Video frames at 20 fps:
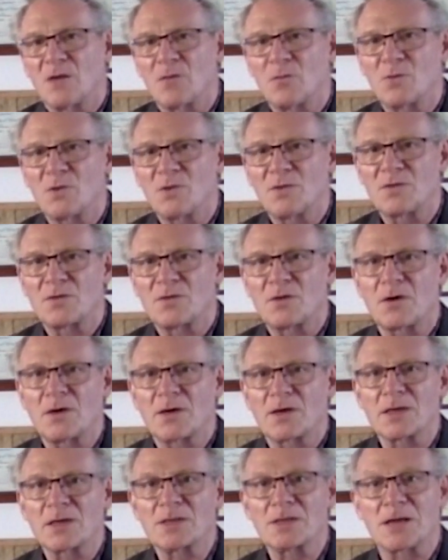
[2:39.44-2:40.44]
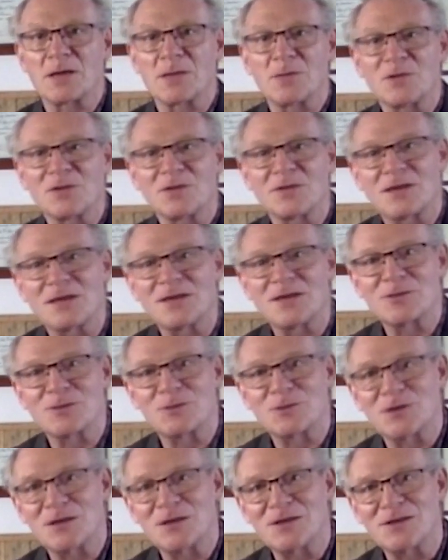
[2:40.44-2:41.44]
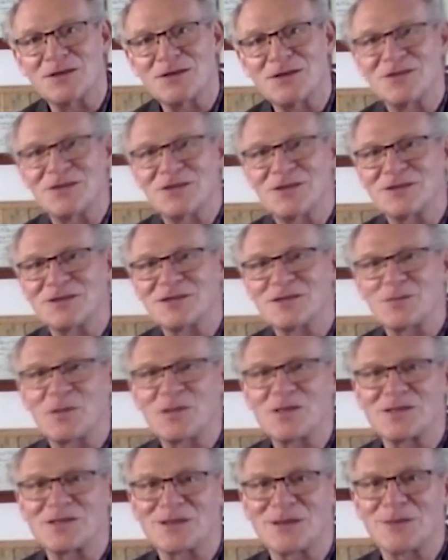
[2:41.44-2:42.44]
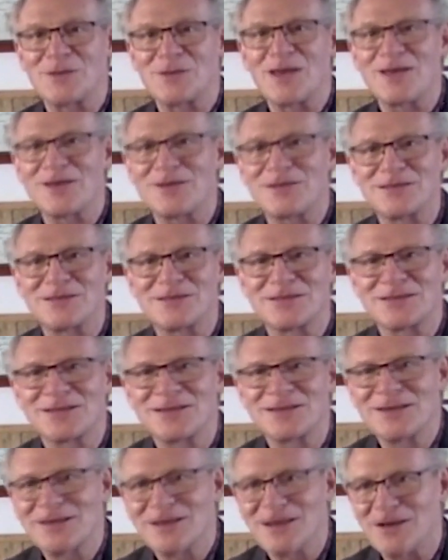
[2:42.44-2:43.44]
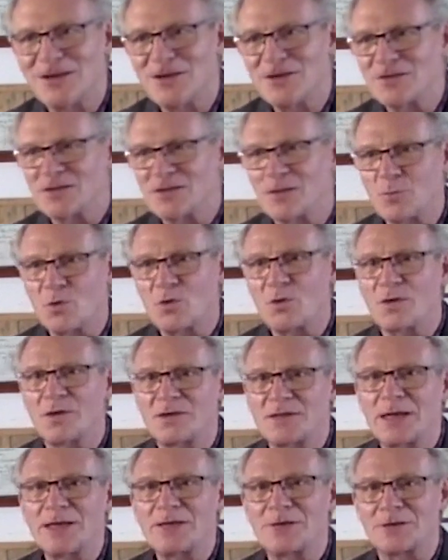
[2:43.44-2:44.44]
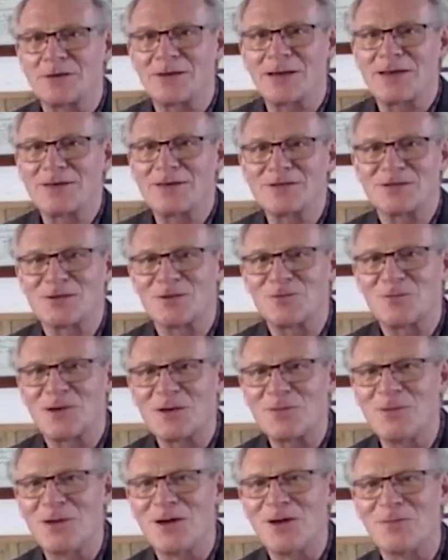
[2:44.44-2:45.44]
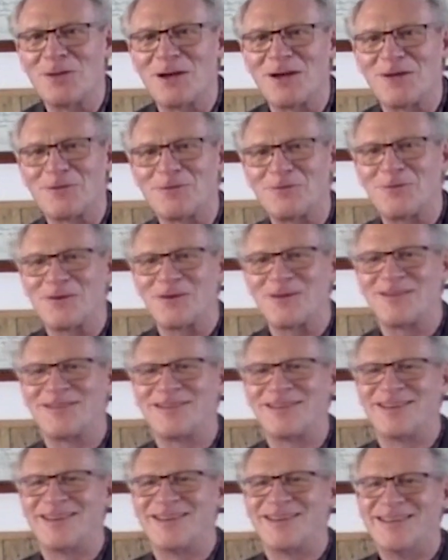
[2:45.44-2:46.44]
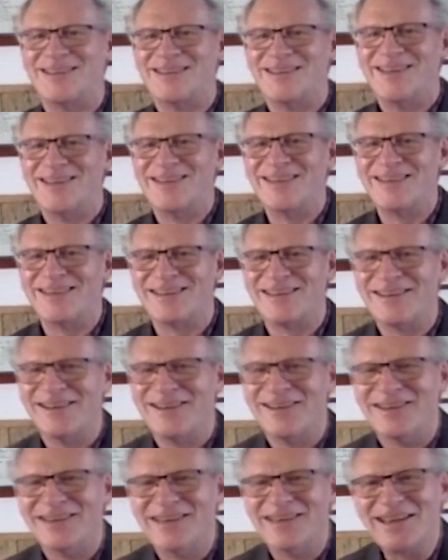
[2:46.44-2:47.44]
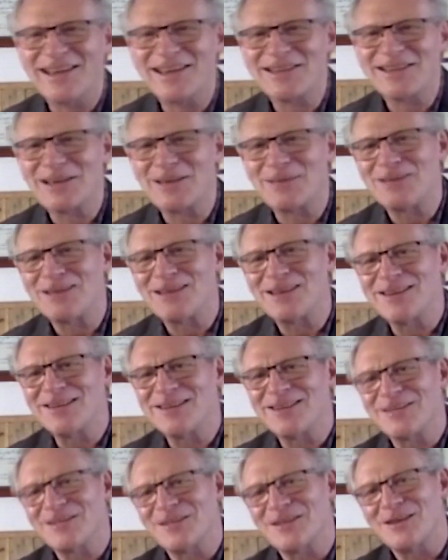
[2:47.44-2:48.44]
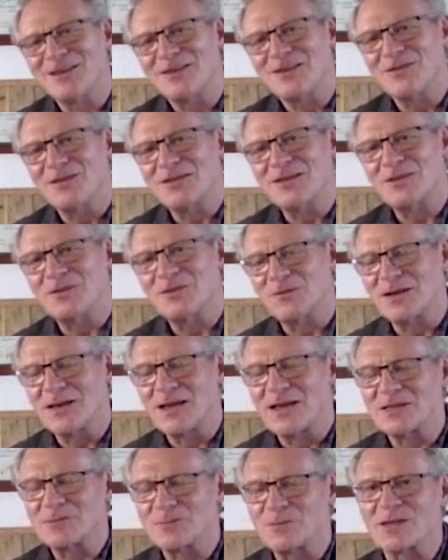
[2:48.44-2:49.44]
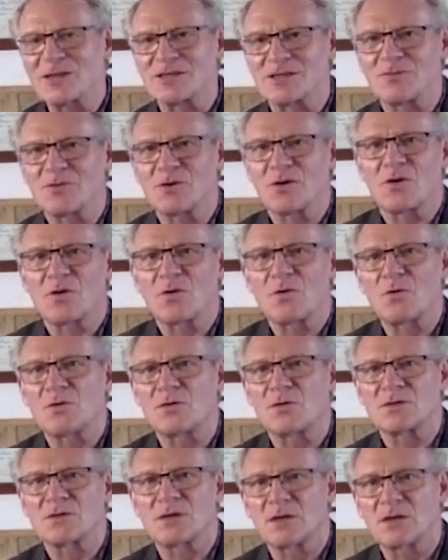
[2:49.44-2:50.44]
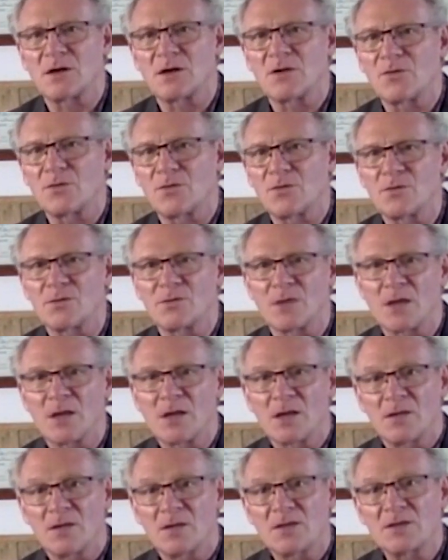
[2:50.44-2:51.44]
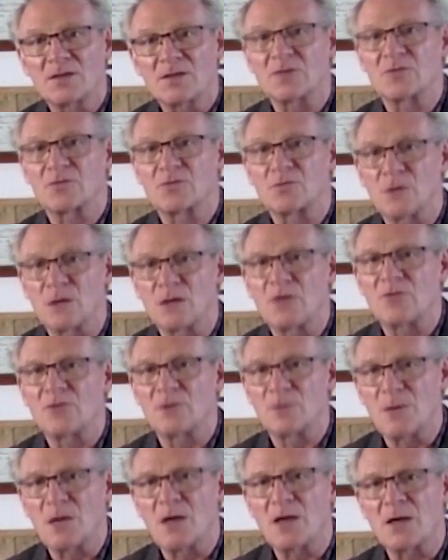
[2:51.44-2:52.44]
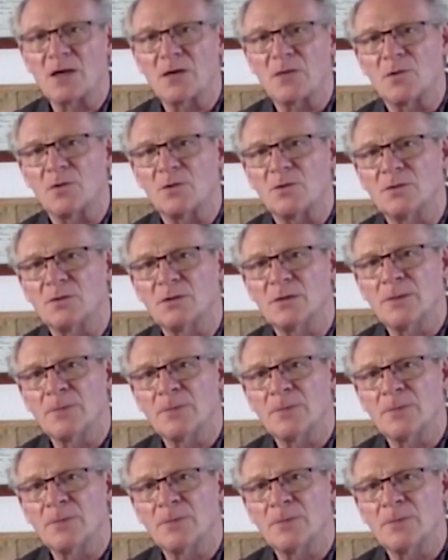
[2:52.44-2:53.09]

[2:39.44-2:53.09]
with growing excitement, that's what I did and spent some hours. I used up all the data allowance on my mobile phone examining the different aspects of your course. And I thought, this is really remarkable,